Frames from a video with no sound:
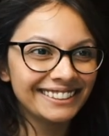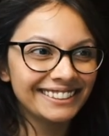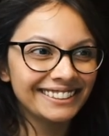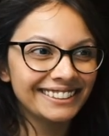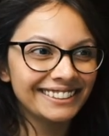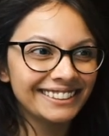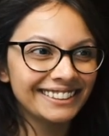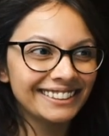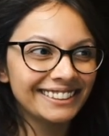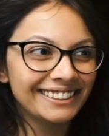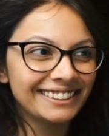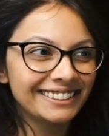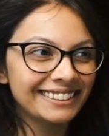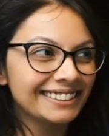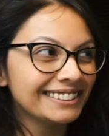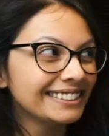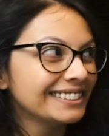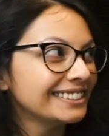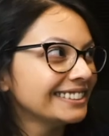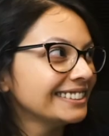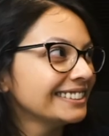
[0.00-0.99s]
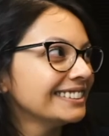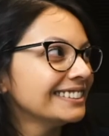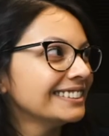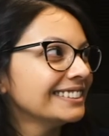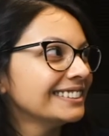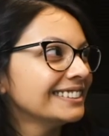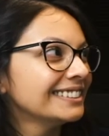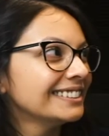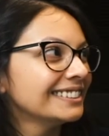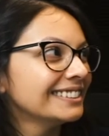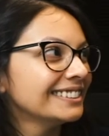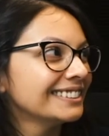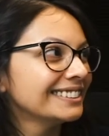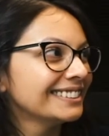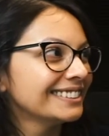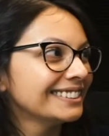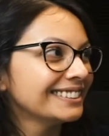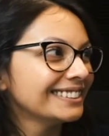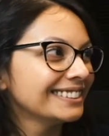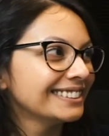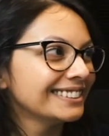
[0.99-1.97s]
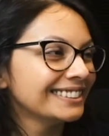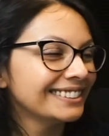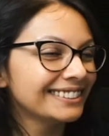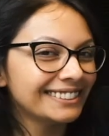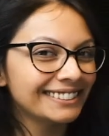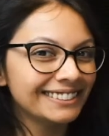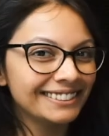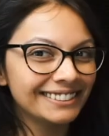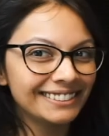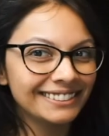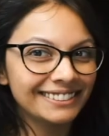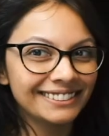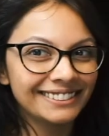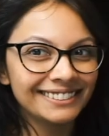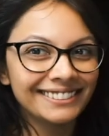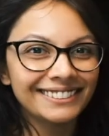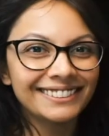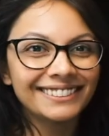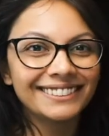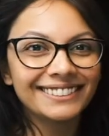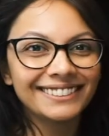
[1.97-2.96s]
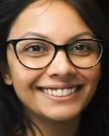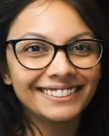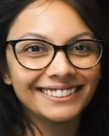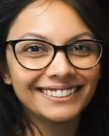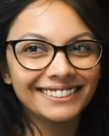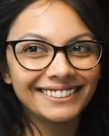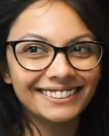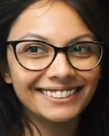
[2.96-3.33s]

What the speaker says: The person shown says nothing.